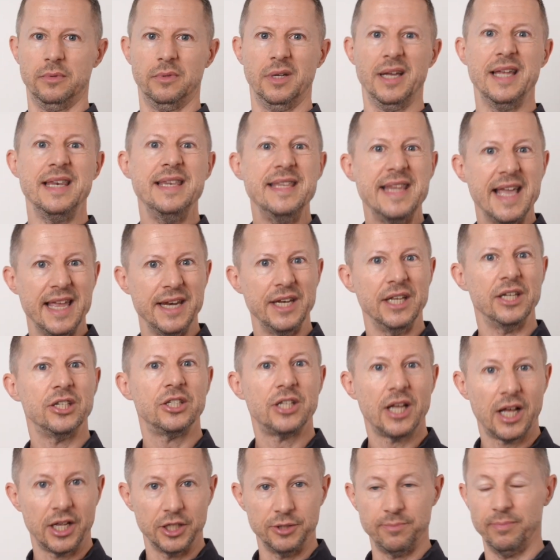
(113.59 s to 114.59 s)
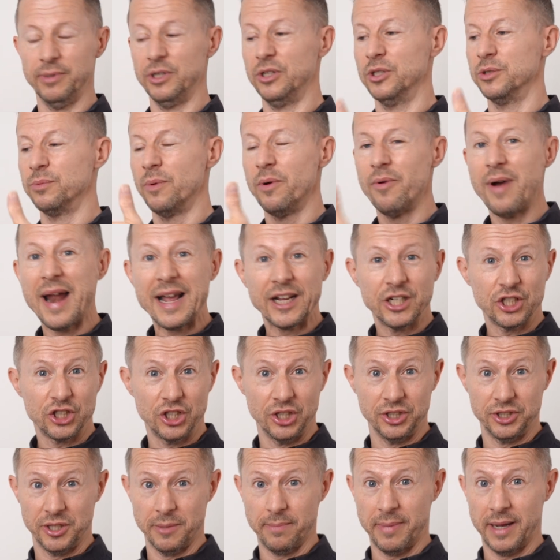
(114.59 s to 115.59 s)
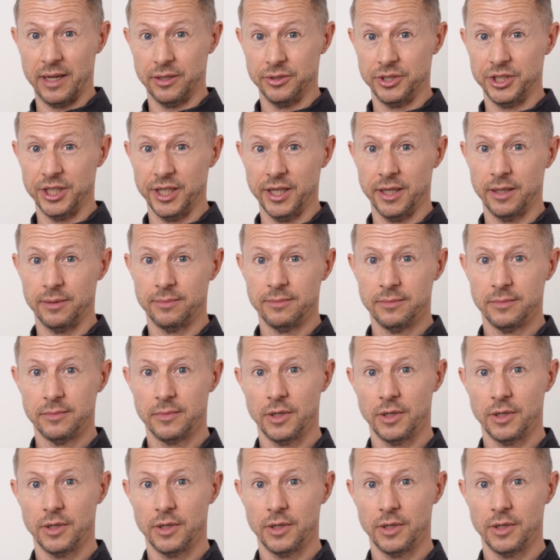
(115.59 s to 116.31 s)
And then it does, because we're anxious about it.